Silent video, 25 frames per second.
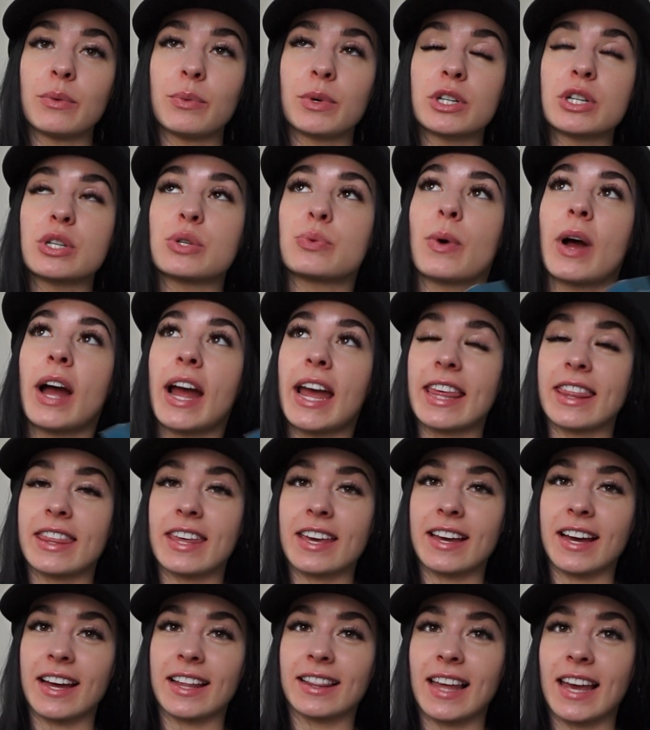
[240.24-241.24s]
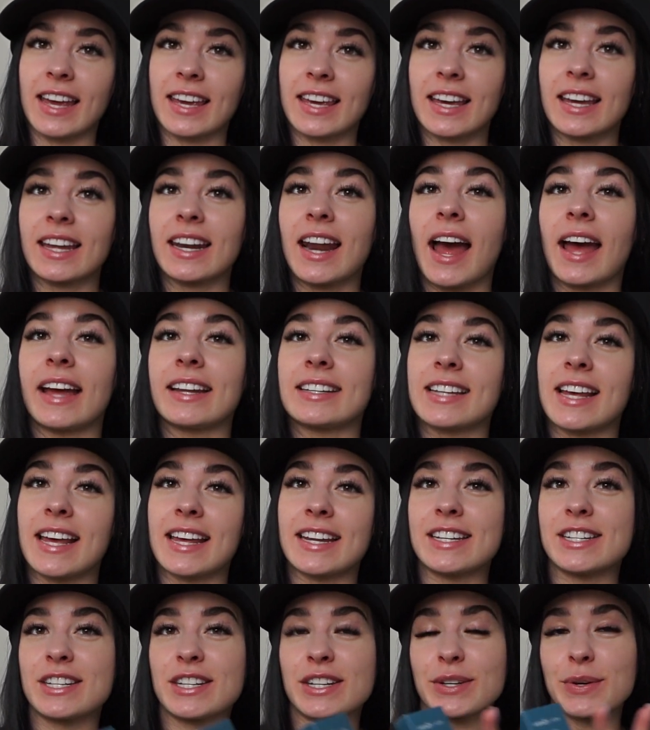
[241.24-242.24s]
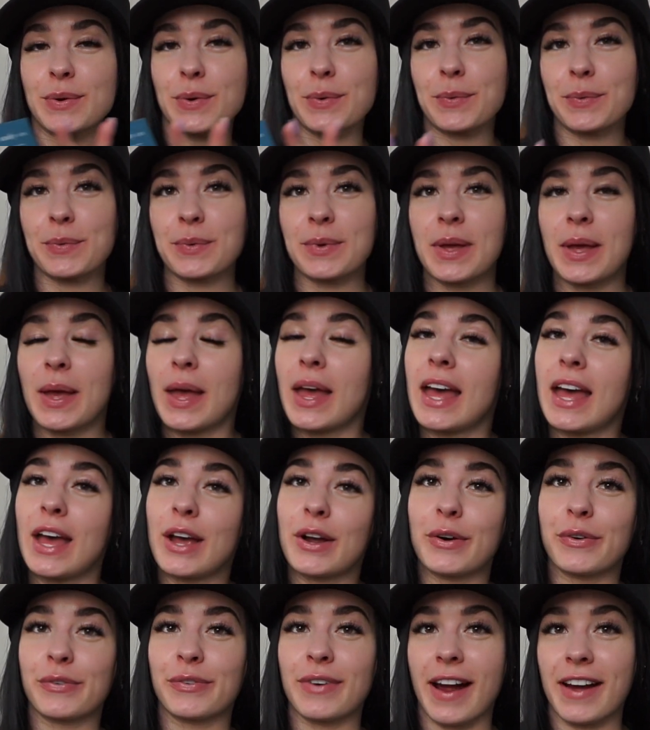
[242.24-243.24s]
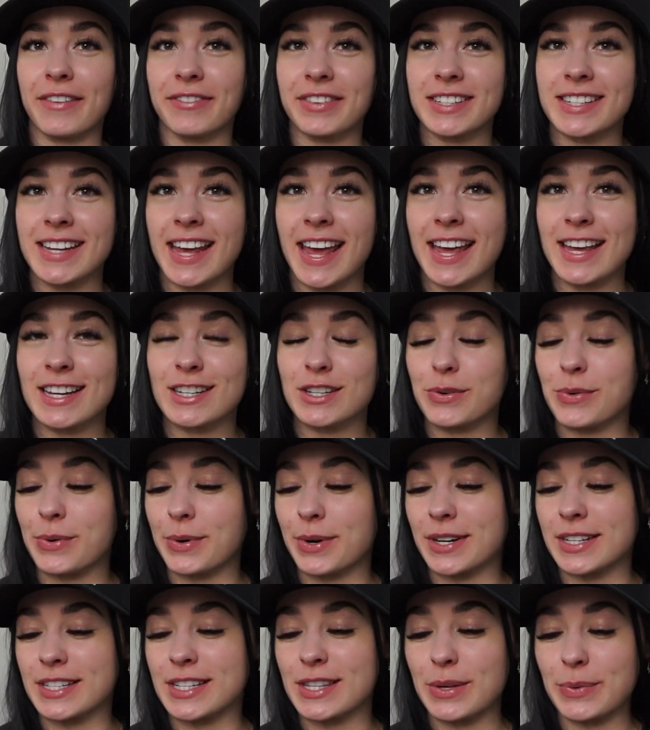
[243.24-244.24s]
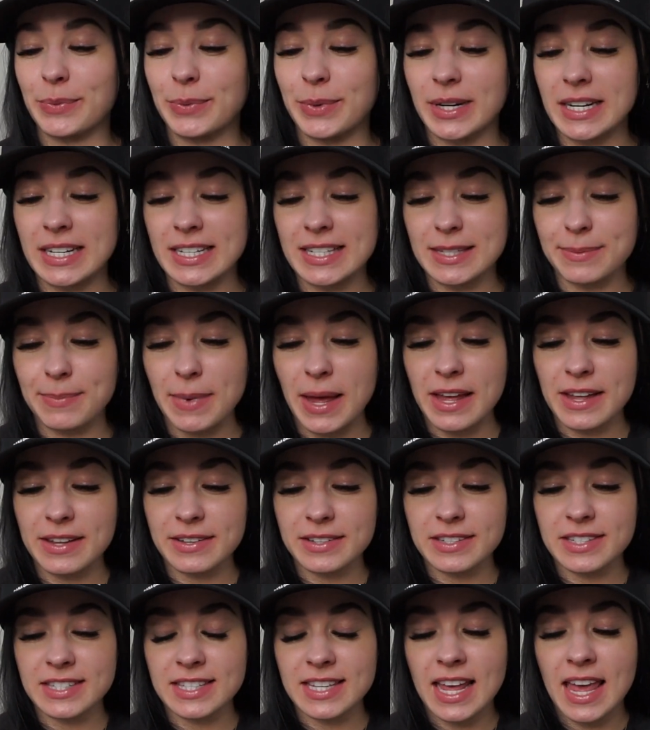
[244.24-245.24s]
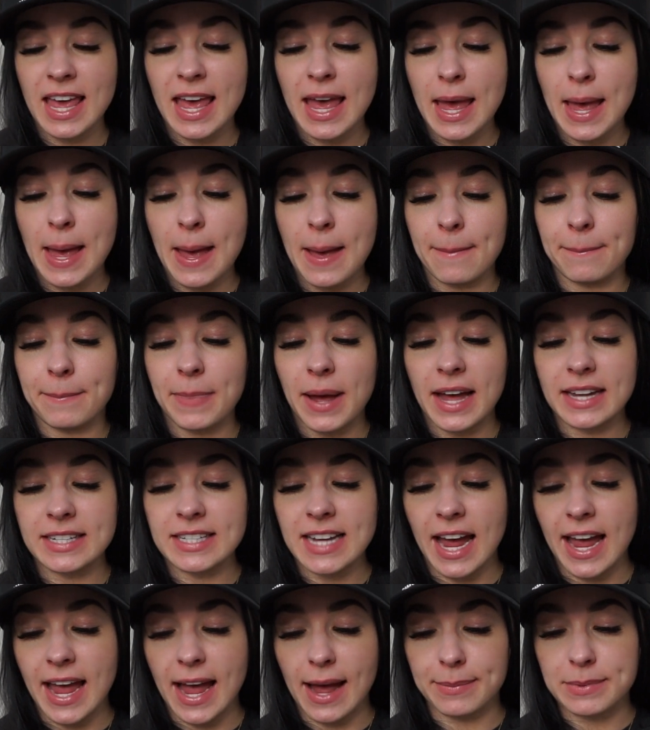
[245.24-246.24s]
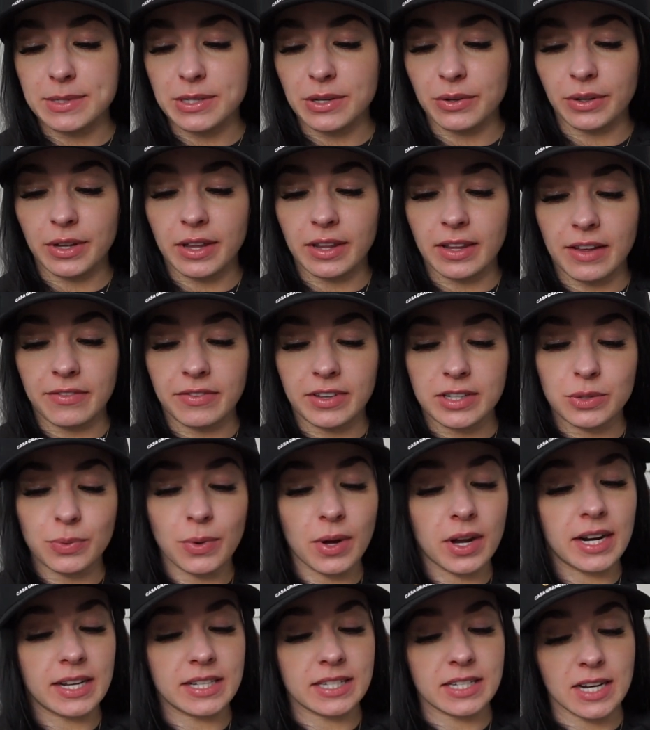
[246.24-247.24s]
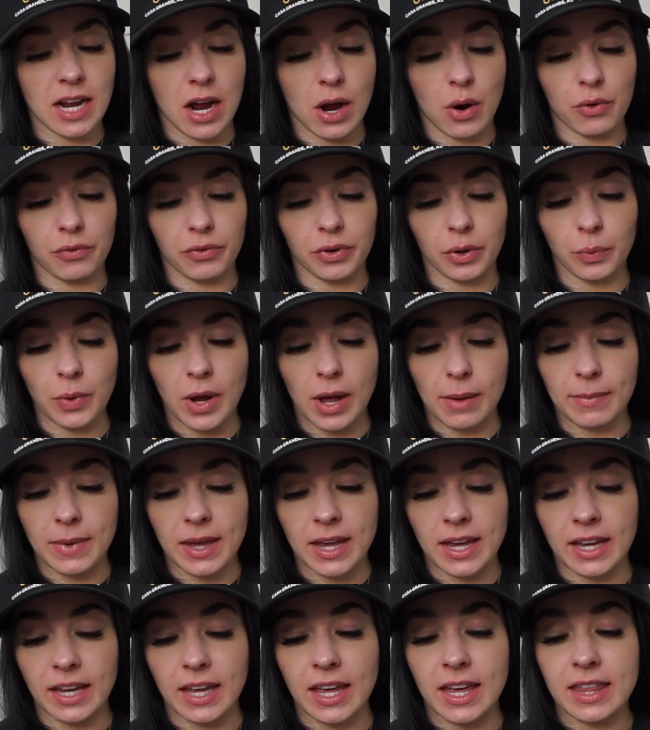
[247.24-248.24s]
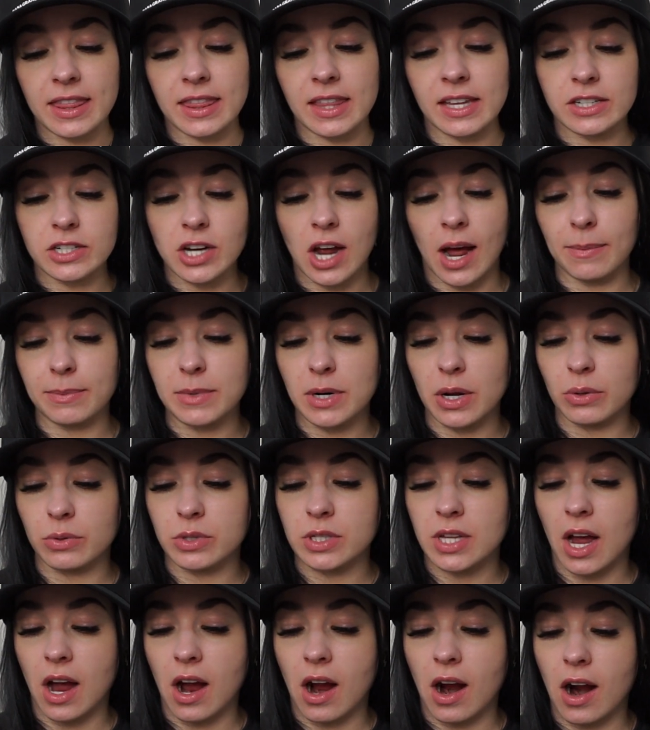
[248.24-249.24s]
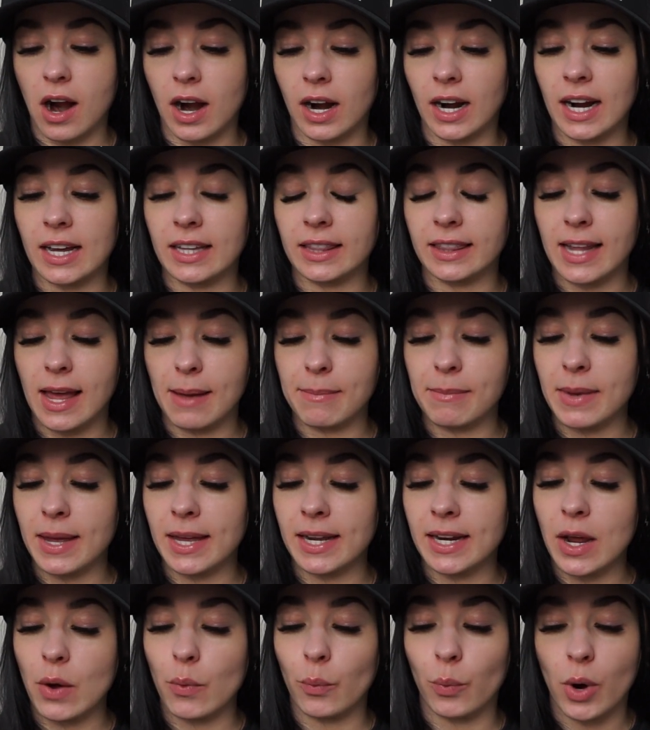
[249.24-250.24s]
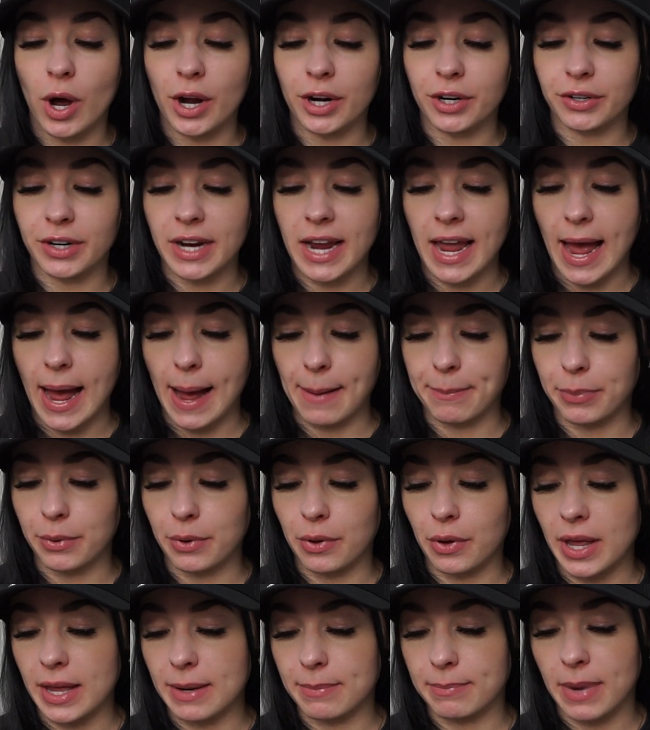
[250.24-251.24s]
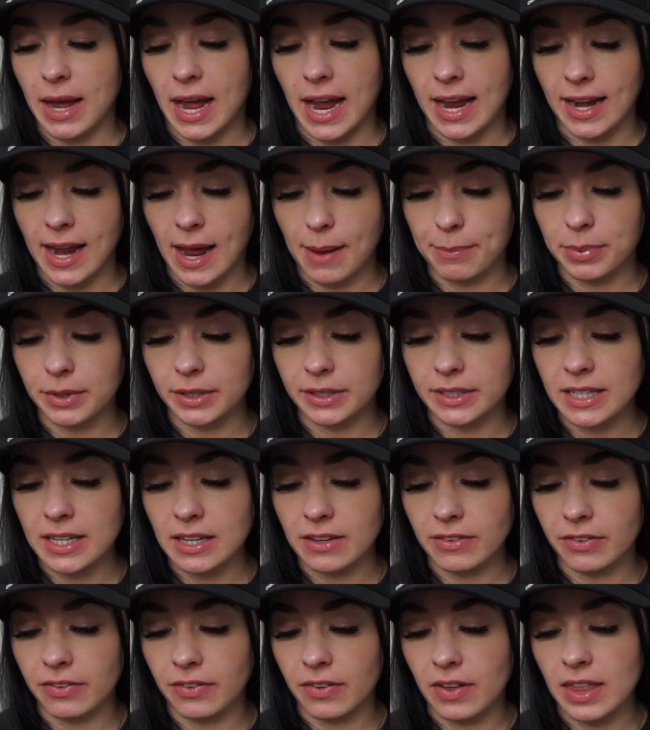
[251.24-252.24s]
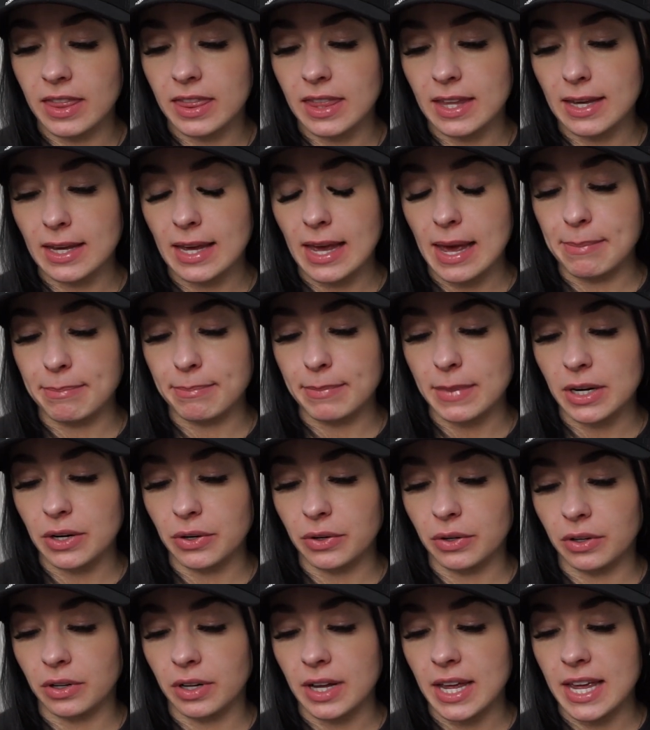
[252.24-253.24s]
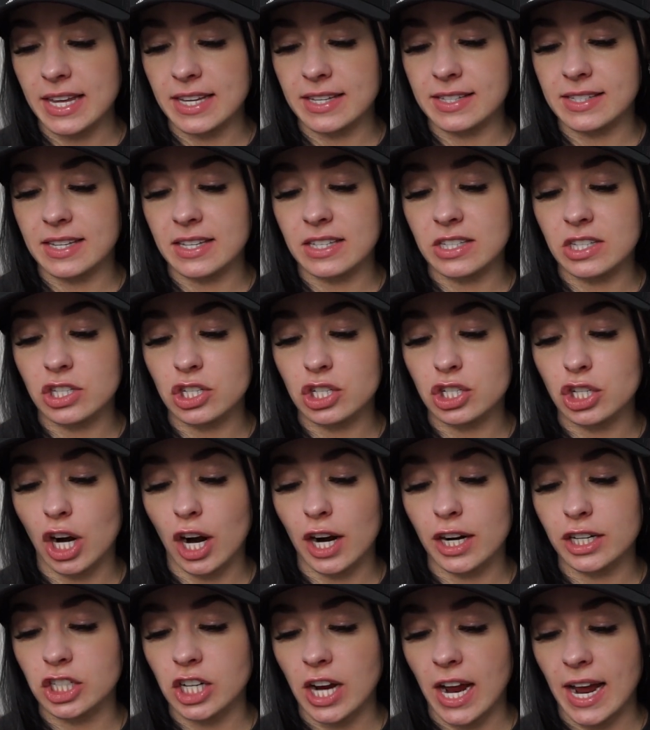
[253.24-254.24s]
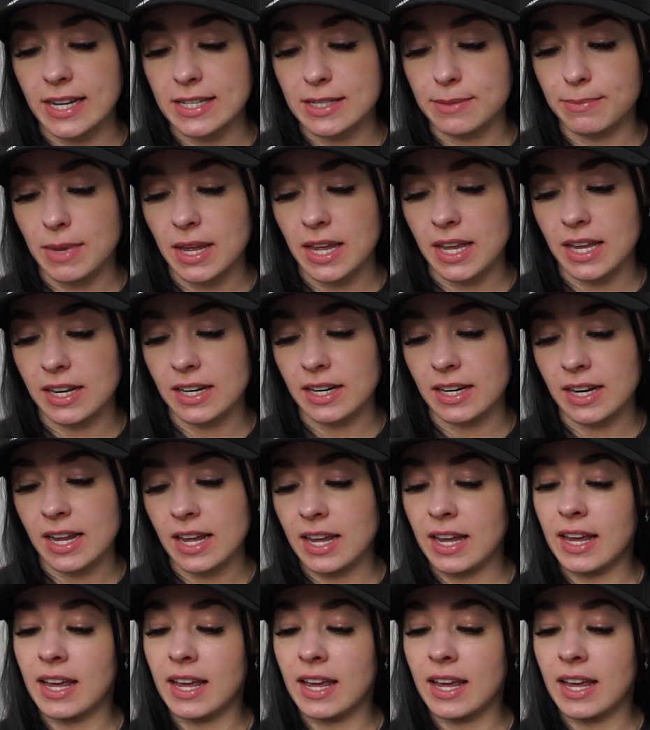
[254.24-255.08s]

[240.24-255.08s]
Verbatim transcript: which is why I think I like it. I tend to gravitate towards the woody smells, but I absolutely love this one. It's not overwhelming. The top notes are lemon, watery apple, and pineapple leaf. The middle is star jasmine